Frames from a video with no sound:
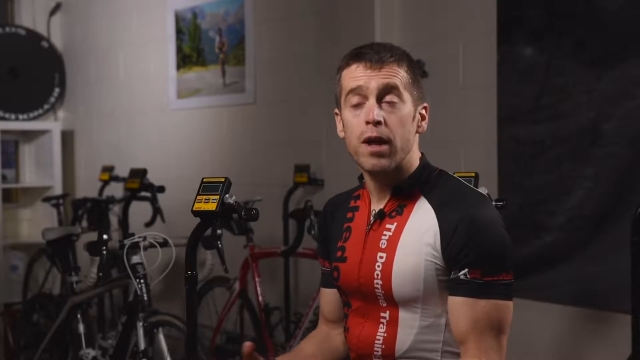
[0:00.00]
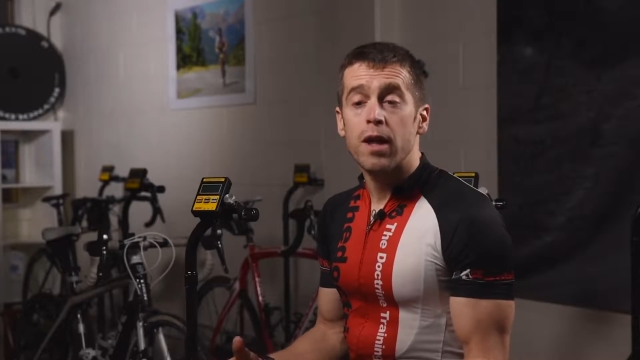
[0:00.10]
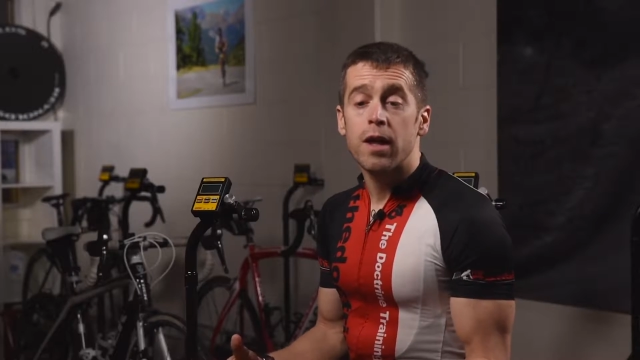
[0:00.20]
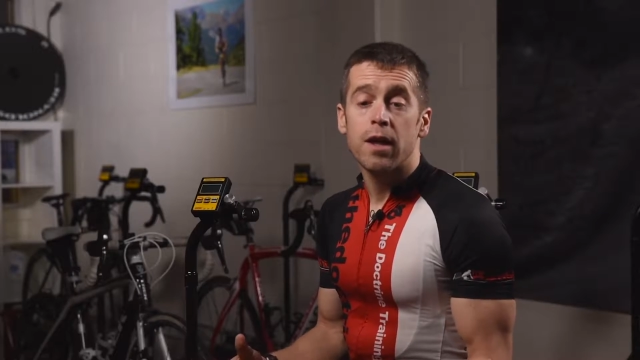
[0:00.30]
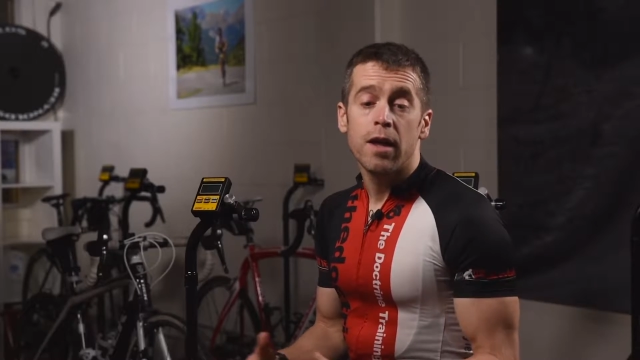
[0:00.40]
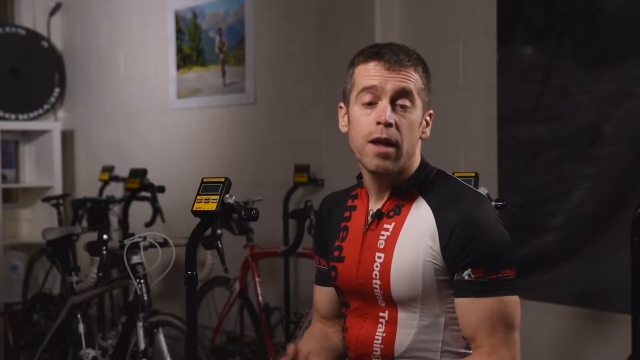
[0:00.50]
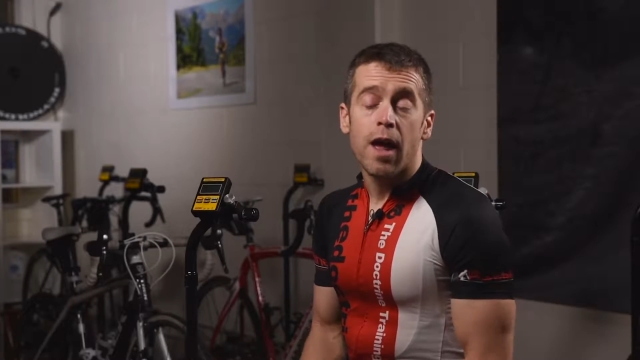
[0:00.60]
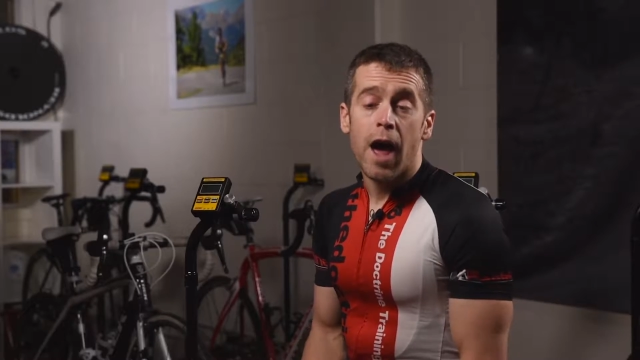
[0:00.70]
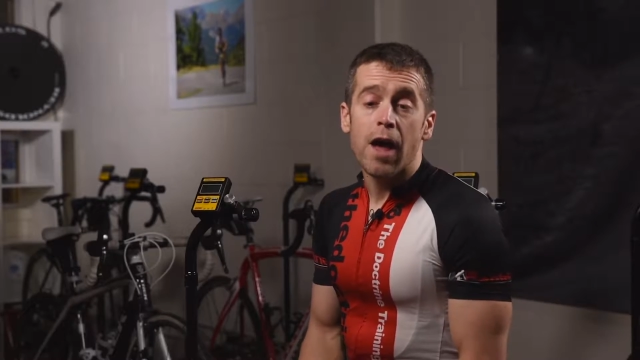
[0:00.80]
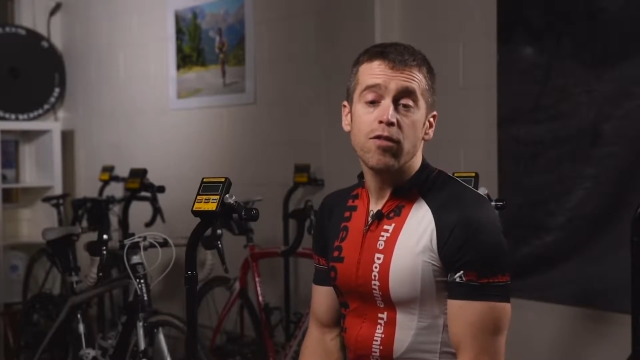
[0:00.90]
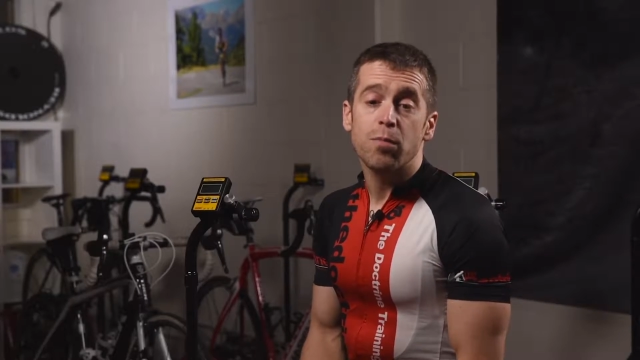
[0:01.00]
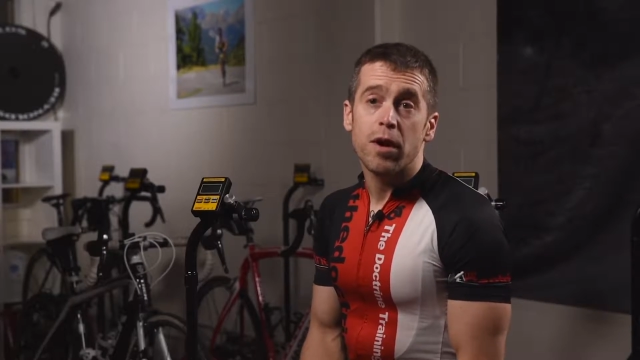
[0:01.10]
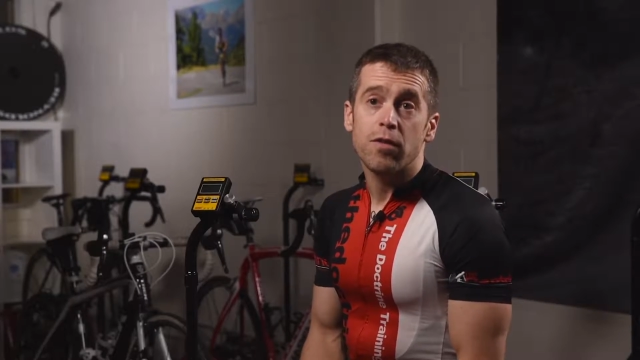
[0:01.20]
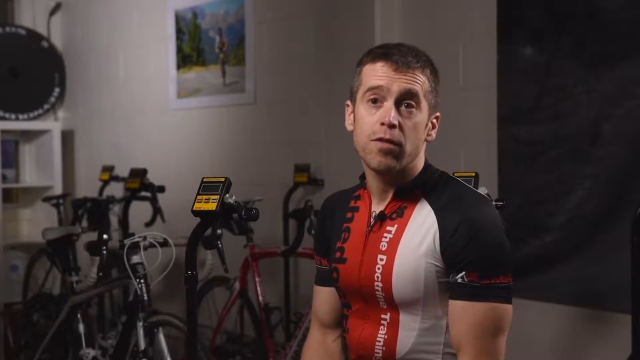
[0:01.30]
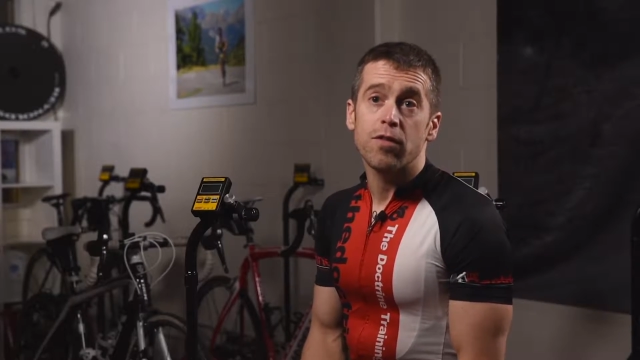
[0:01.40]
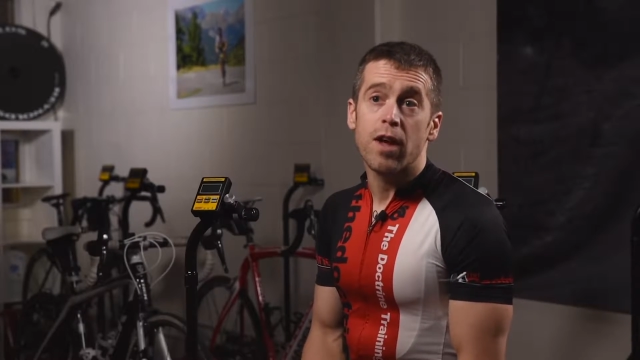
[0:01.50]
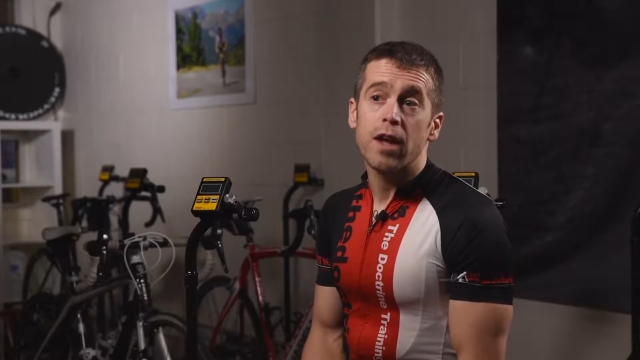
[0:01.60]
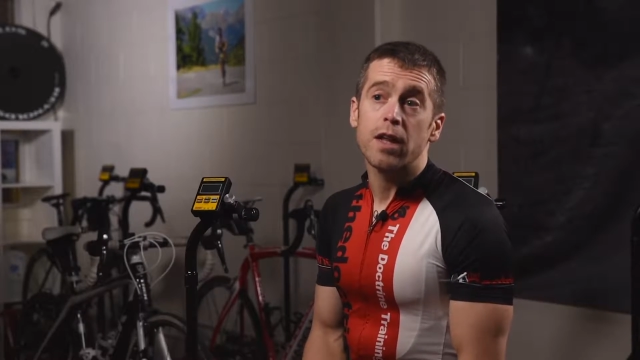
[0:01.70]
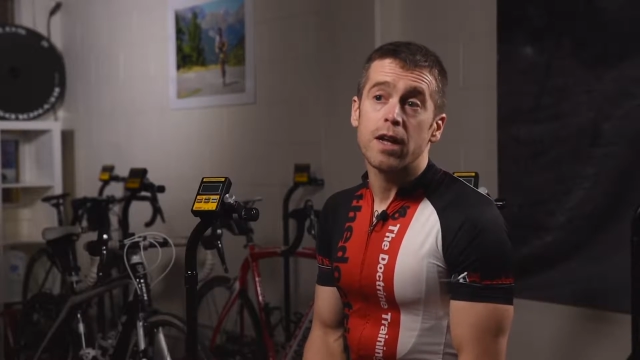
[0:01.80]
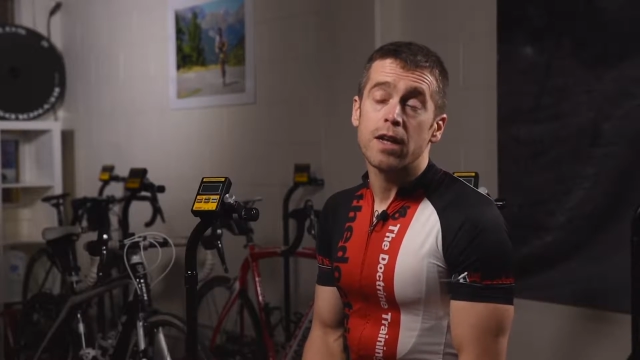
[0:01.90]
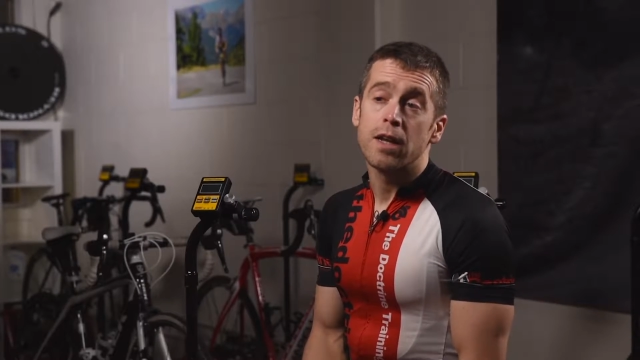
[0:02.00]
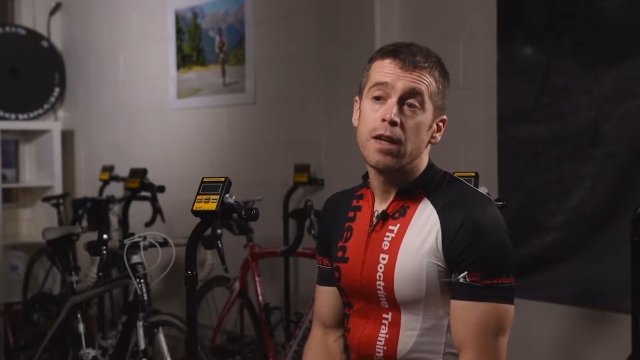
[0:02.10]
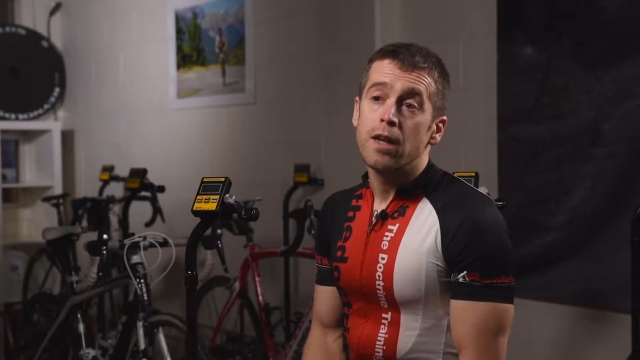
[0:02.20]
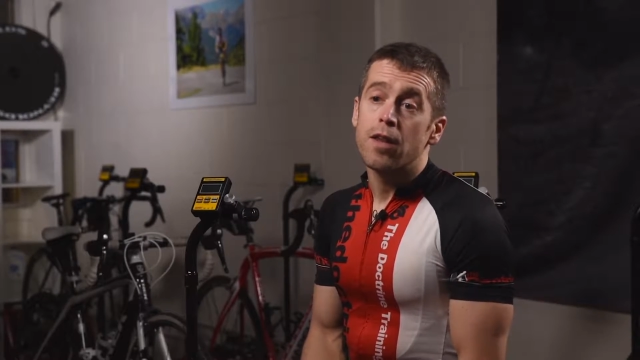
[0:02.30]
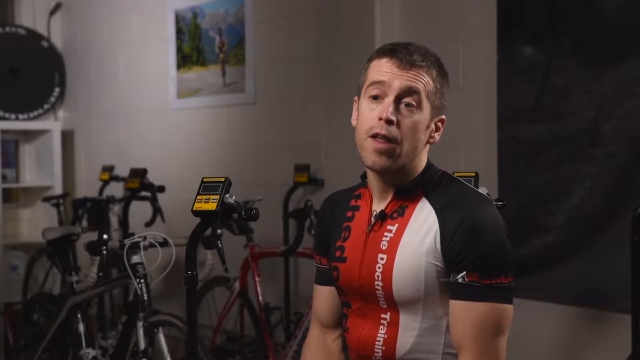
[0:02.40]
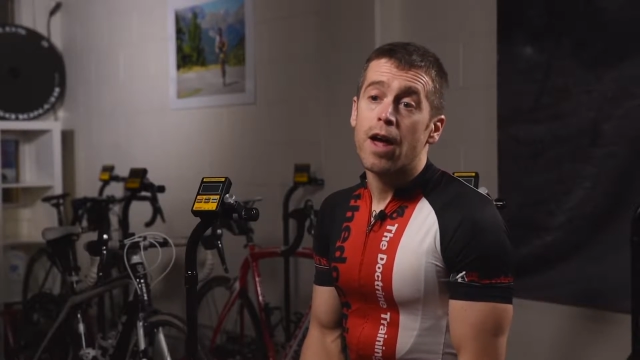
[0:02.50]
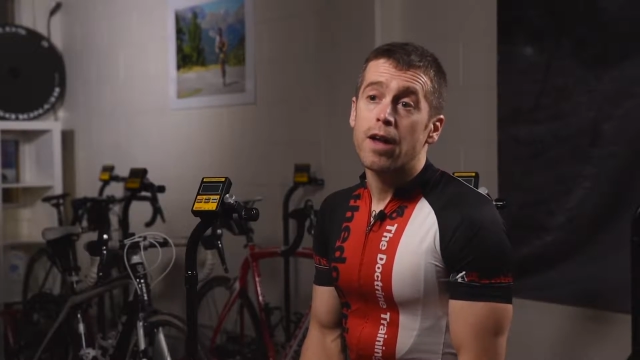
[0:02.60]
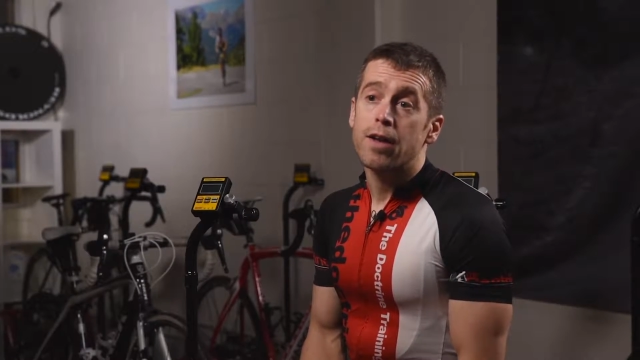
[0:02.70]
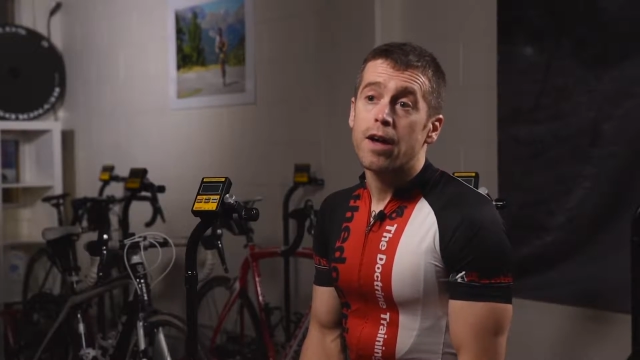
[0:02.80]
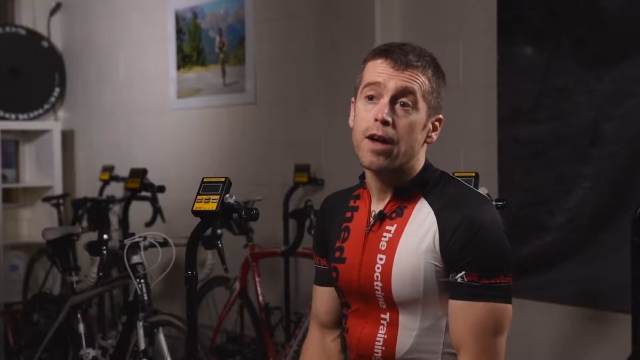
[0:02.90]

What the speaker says: many aspects of cycling that